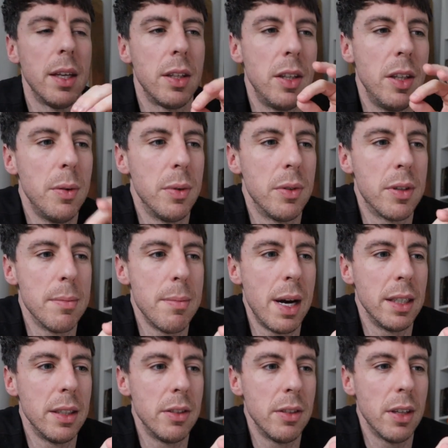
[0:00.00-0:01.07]
you as the
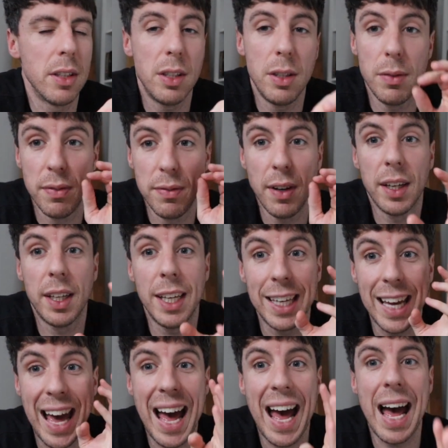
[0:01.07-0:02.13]
manager, you fucking
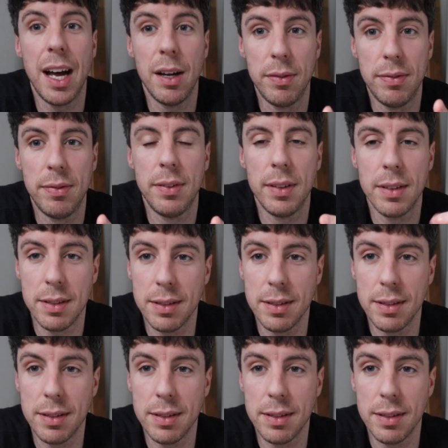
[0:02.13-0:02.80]
have